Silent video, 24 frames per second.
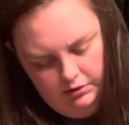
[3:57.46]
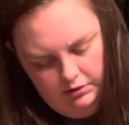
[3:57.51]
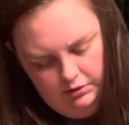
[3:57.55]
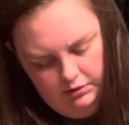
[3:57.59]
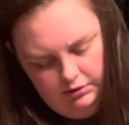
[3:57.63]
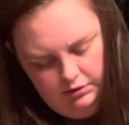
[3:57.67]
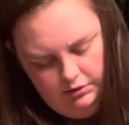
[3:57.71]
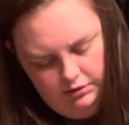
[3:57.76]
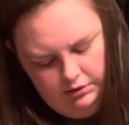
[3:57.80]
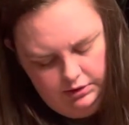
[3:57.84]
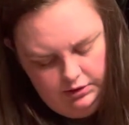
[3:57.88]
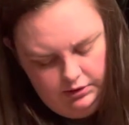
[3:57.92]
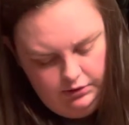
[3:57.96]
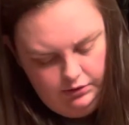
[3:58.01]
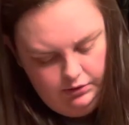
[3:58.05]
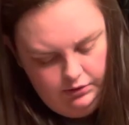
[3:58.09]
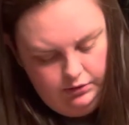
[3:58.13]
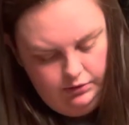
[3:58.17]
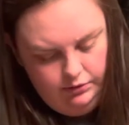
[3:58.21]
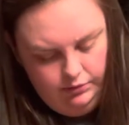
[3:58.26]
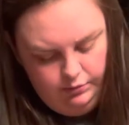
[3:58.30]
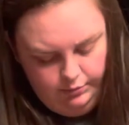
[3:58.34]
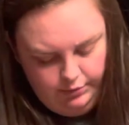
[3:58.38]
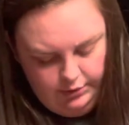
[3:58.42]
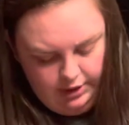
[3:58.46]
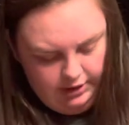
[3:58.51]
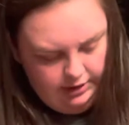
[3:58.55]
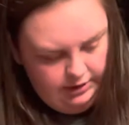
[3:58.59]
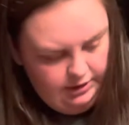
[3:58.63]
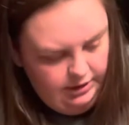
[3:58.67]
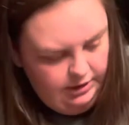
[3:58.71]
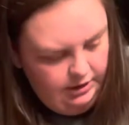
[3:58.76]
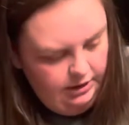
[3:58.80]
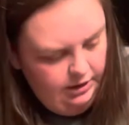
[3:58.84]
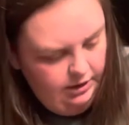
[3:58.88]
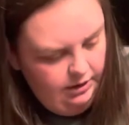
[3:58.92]
So
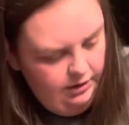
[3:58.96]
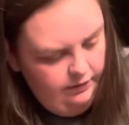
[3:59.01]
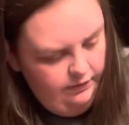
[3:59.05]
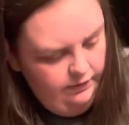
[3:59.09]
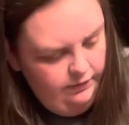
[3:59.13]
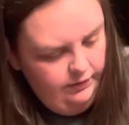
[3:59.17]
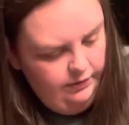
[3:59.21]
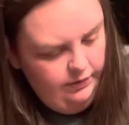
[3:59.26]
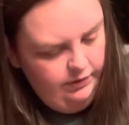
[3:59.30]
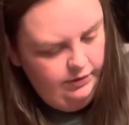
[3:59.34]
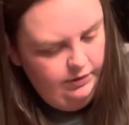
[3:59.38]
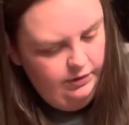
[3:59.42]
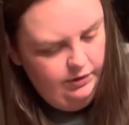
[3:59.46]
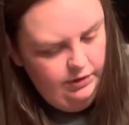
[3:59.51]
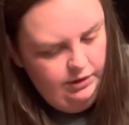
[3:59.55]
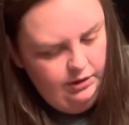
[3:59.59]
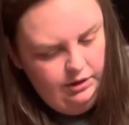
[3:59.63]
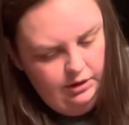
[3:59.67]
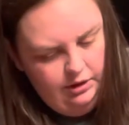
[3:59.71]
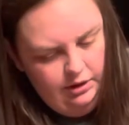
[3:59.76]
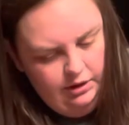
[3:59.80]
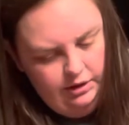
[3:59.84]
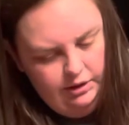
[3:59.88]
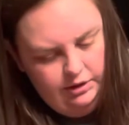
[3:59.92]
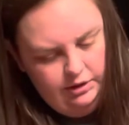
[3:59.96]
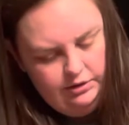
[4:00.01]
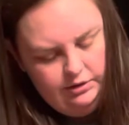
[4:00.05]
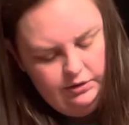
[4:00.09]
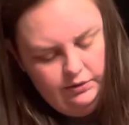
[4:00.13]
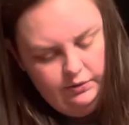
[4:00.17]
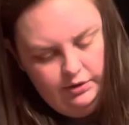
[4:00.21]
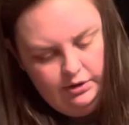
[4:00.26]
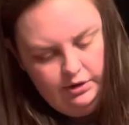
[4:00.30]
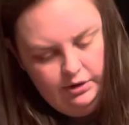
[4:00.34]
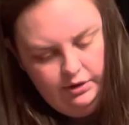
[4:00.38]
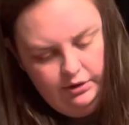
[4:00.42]
positive is
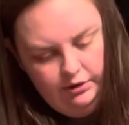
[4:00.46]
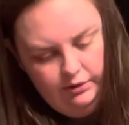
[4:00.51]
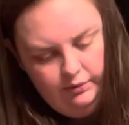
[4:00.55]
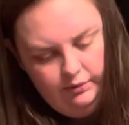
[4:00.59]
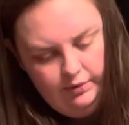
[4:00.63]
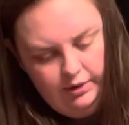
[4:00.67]
going all the way